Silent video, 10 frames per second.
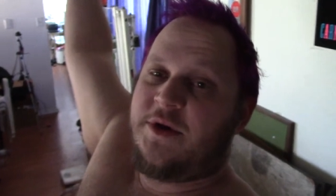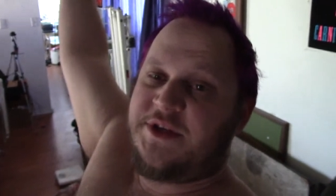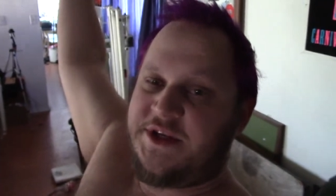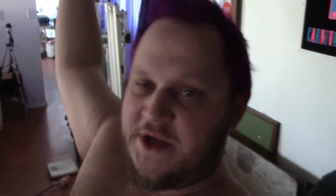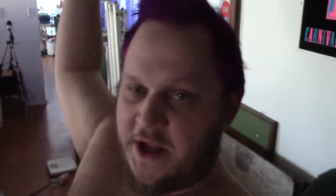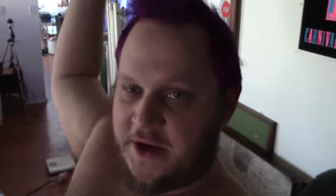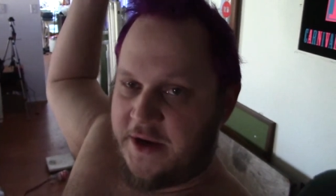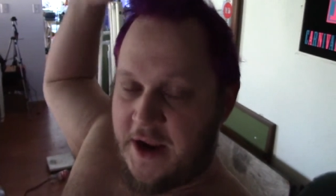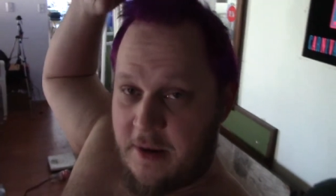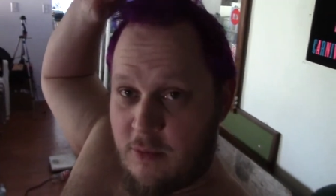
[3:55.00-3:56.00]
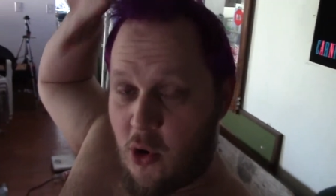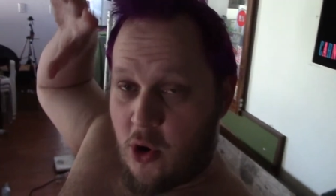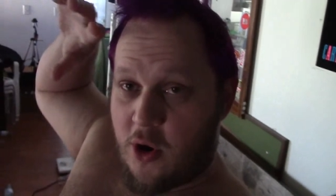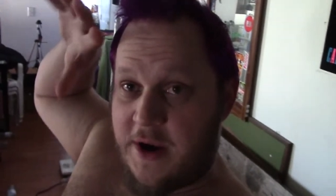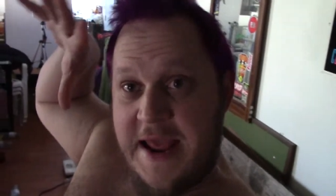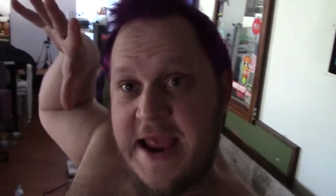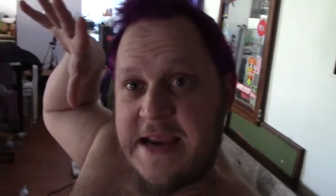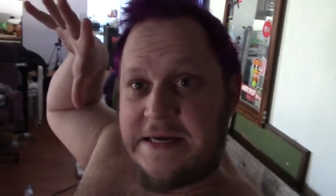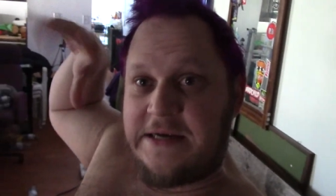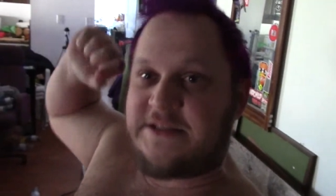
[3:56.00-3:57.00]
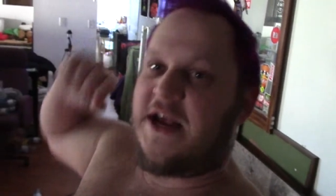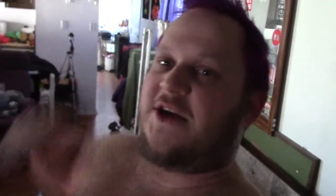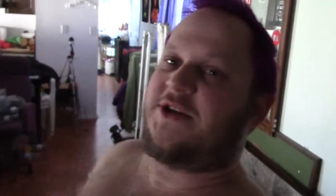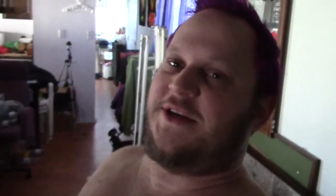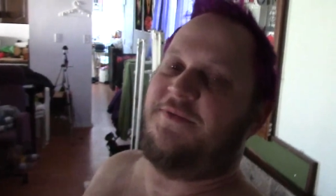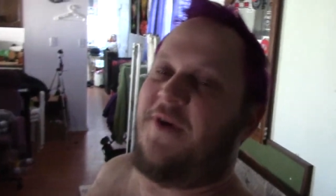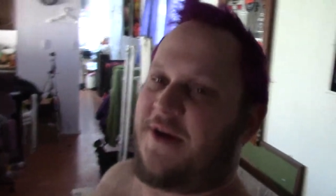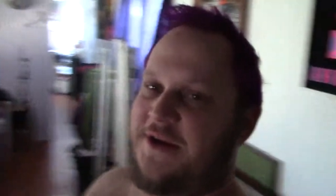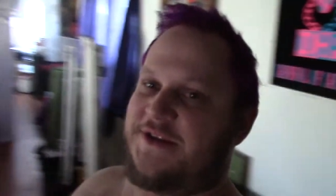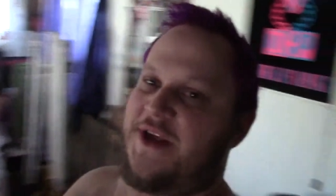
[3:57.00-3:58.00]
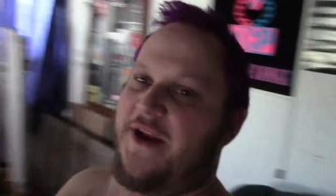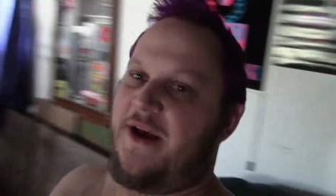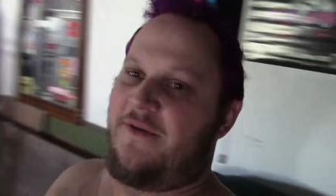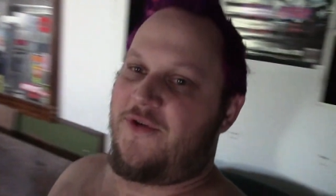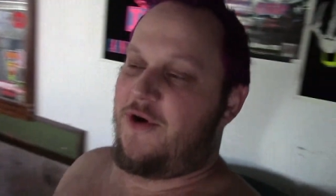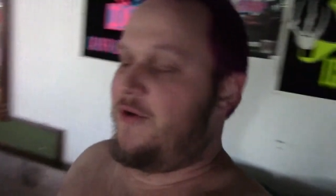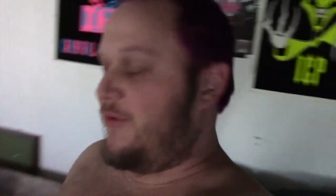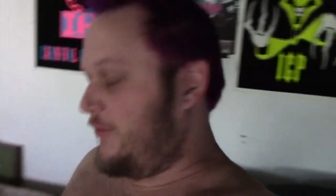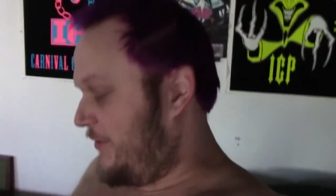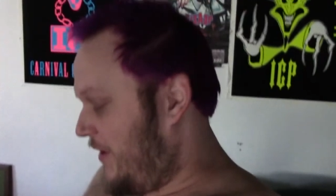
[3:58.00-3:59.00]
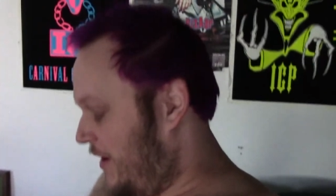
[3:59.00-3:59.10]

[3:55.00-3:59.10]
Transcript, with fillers: was Sunday morning. It's actually fucking Sunday afternoon.